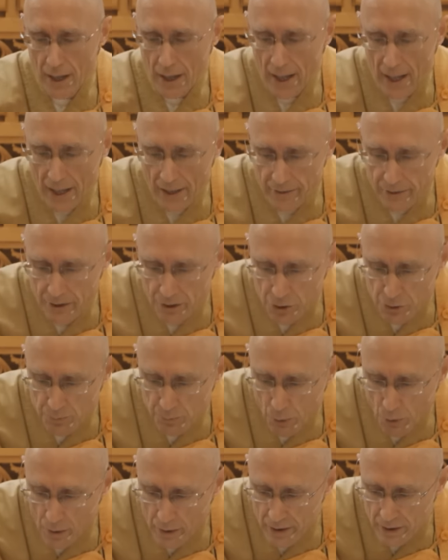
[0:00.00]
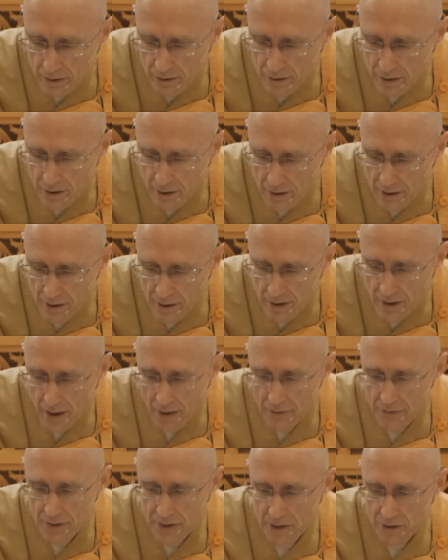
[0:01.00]
At this point,
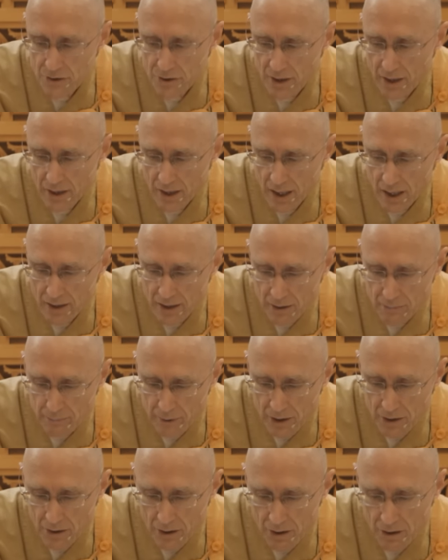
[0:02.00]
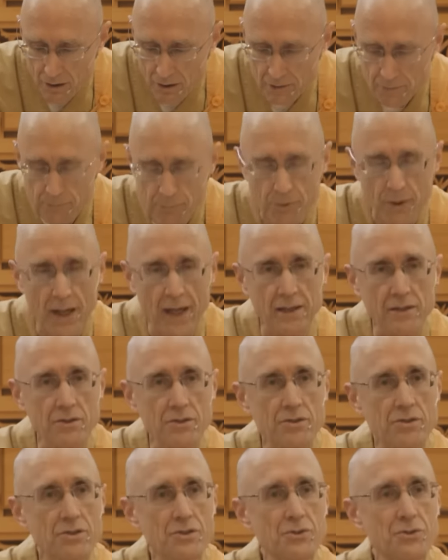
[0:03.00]
these cannot yet be called
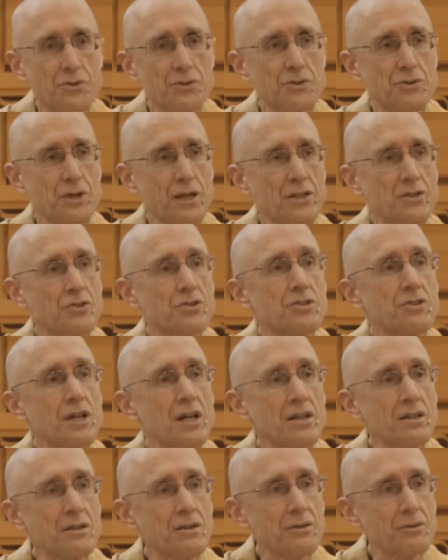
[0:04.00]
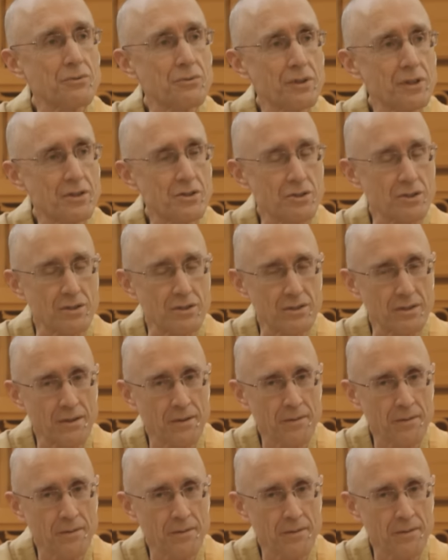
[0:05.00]
practices that transcend afflictions.